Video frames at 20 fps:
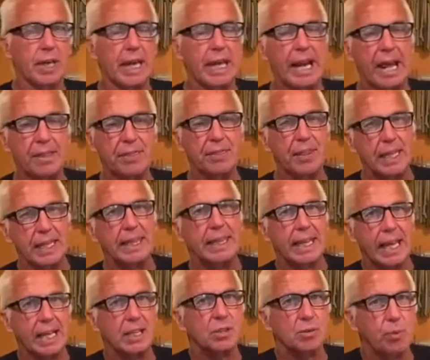And I think
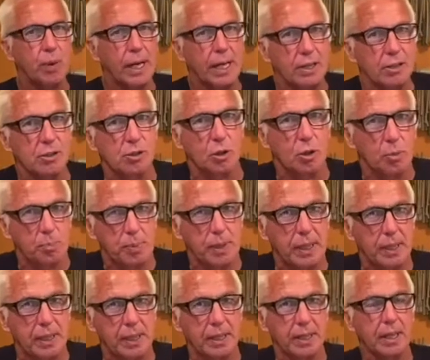that's why it's so
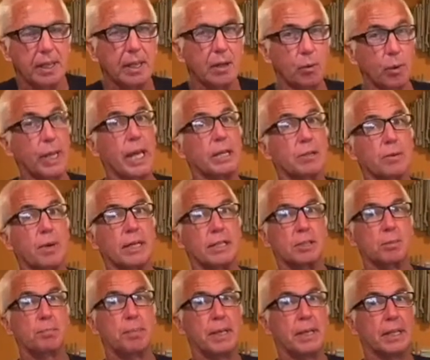appealing. Well, that's why it's
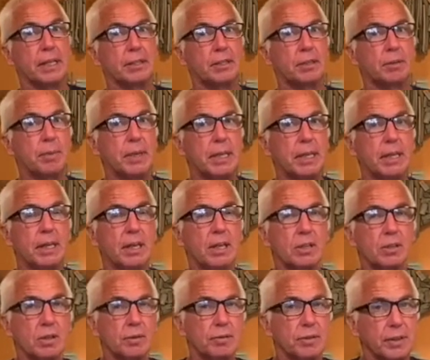appealing to me.
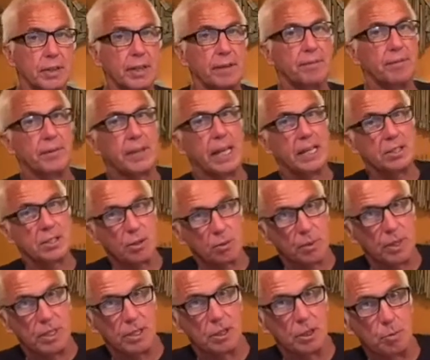So if that's the
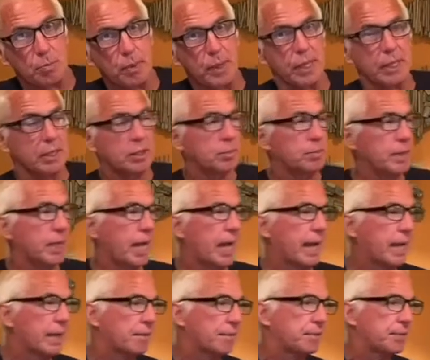reason it's appealing to me, I
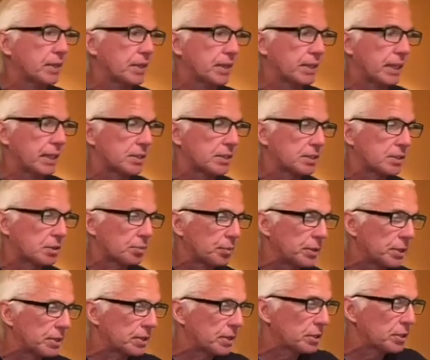got a feeling that's the
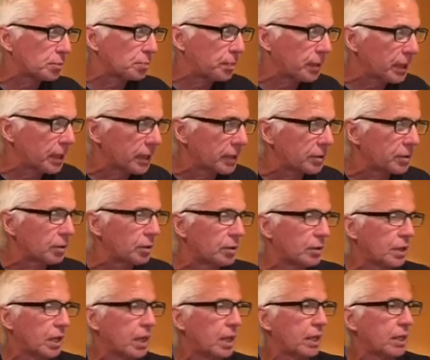reason it's appealing
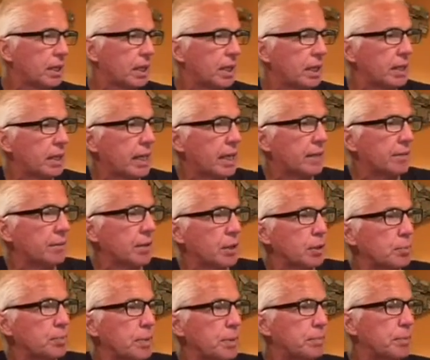to a lot of other
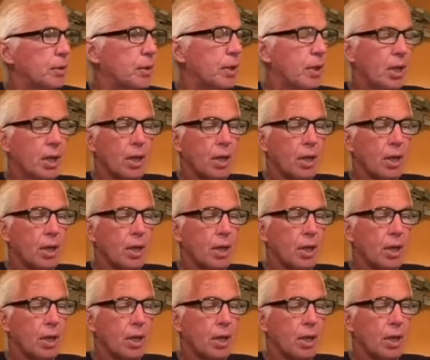people.